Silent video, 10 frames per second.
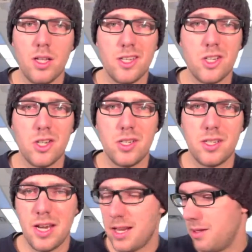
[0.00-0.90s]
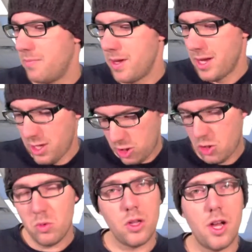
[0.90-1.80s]
It shouldn't take them too
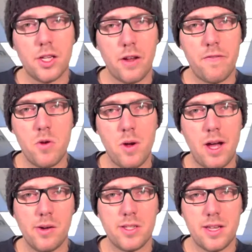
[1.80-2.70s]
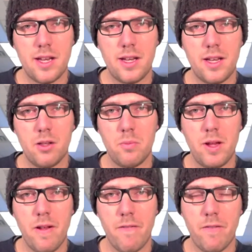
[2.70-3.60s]
long, a few hours, and then it'll
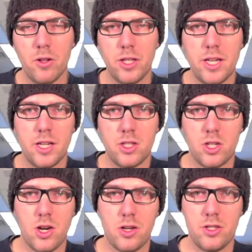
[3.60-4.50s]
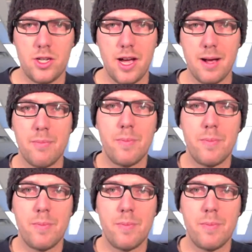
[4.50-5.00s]
be fully charged up.